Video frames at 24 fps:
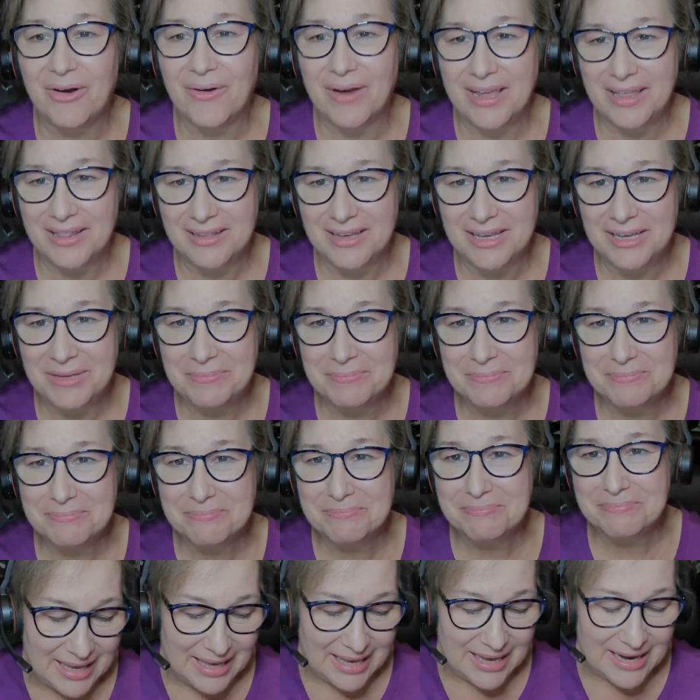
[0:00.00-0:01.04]
greatly.
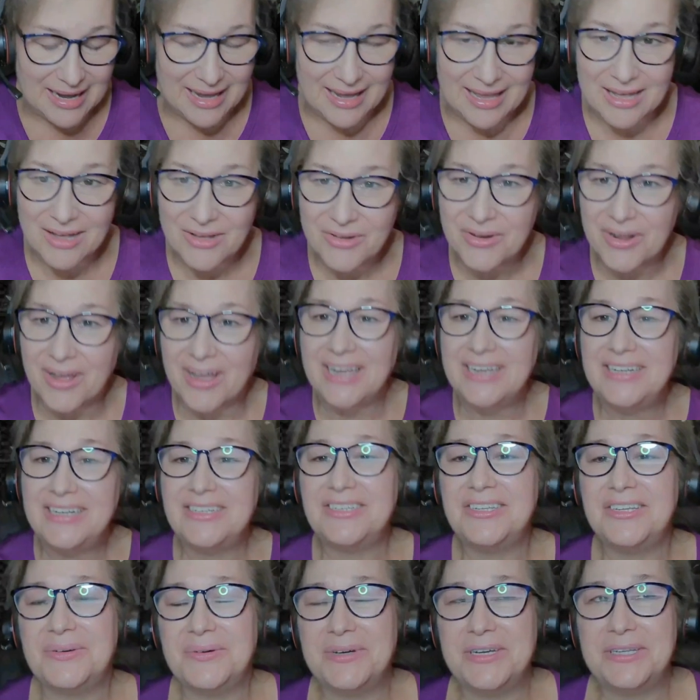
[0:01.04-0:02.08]
And I held on
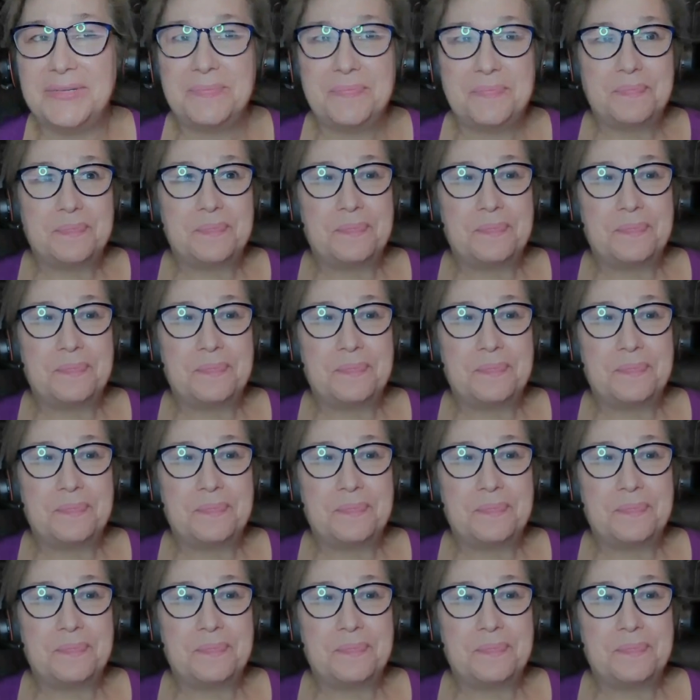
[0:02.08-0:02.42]
to it.